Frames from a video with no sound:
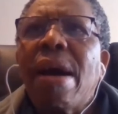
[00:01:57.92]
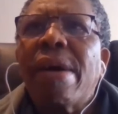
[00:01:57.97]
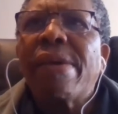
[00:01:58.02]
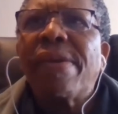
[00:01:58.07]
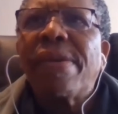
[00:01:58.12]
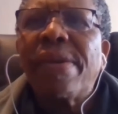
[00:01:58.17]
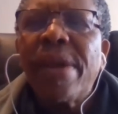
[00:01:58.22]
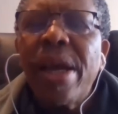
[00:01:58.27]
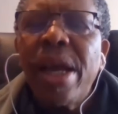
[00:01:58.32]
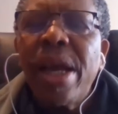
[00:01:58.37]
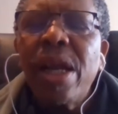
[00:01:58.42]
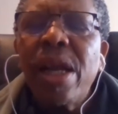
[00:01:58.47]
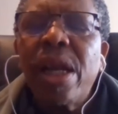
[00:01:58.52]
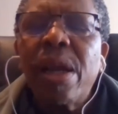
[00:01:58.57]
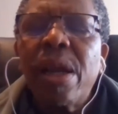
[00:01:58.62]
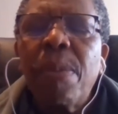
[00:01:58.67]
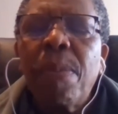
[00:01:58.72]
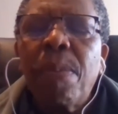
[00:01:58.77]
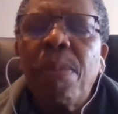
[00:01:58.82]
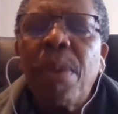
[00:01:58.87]
are
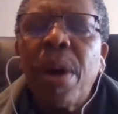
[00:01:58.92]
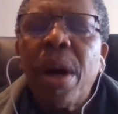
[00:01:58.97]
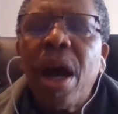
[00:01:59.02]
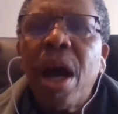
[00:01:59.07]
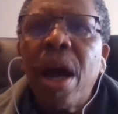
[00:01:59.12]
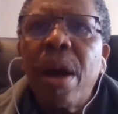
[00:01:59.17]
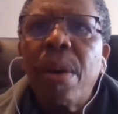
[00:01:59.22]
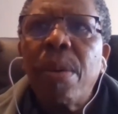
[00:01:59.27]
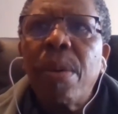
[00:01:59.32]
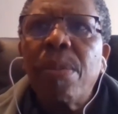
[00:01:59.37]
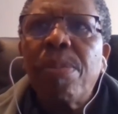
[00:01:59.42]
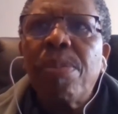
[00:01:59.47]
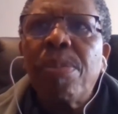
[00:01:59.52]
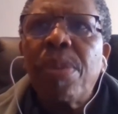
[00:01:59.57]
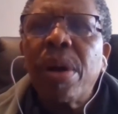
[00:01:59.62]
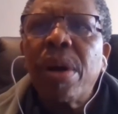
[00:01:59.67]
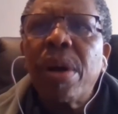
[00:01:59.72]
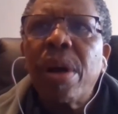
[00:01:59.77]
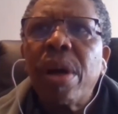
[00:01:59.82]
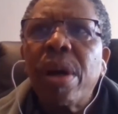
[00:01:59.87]
sent
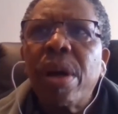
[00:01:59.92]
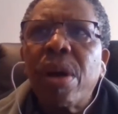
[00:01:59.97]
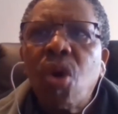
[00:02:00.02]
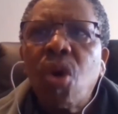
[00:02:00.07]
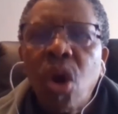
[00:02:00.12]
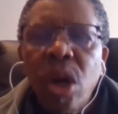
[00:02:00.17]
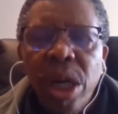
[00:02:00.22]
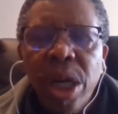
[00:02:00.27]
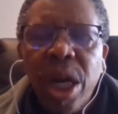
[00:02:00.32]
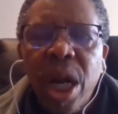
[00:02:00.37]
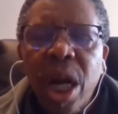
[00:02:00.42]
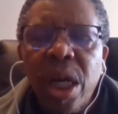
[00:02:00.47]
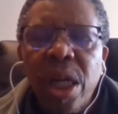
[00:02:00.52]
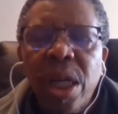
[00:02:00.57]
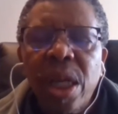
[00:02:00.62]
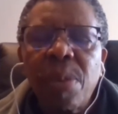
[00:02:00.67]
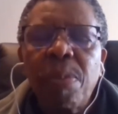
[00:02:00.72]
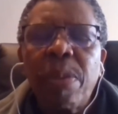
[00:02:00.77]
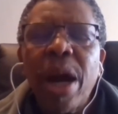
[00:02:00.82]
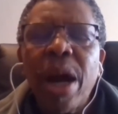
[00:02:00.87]

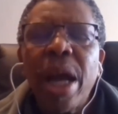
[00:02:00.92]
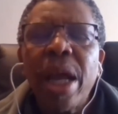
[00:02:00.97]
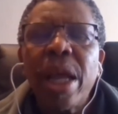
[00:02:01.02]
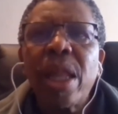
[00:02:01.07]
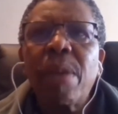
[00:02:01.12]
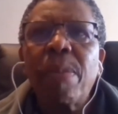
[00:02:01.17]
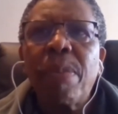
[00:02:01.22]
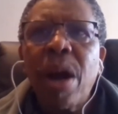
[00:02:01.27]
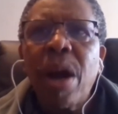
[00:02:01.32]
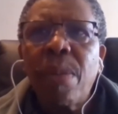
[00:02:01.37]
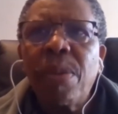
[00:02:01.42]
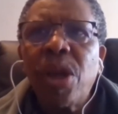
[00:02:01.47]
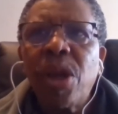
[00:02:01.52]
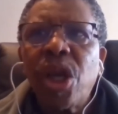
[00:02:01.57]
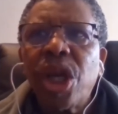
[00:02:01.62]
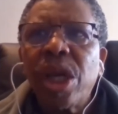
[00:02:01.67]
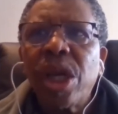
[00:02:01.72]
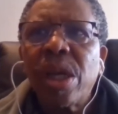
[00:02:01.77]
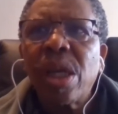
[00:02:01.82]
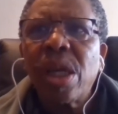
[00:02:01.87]
contracts by the
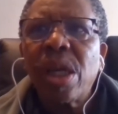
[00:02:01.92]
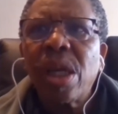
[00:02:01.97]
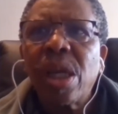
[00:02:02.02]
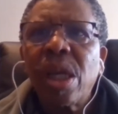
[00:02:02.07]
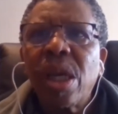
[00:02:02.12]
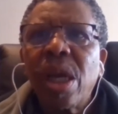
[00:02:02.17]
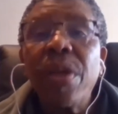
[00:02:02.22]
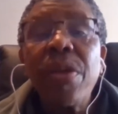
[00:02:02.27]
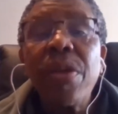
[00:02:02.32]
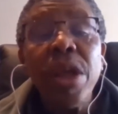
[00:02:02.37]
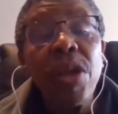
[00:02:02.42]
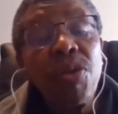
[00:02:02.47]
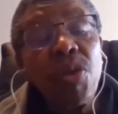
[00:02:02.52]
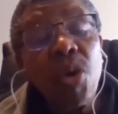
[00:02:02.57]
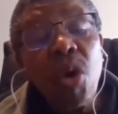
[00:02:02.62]
publisher. And these